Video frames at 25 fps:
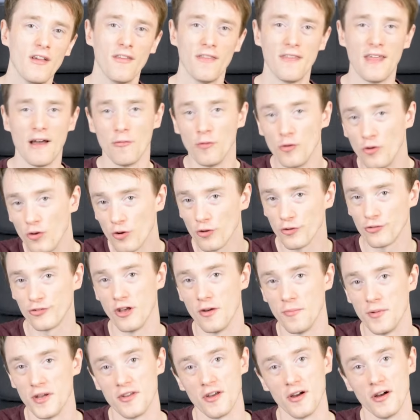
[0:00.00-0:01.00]
that would
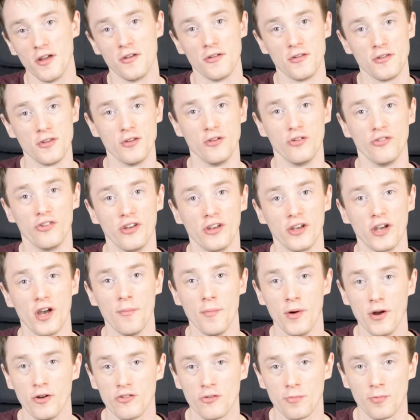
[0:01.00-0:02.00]
also be done using a
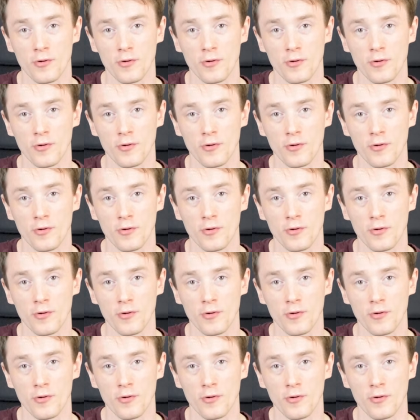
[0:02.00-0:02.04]
motor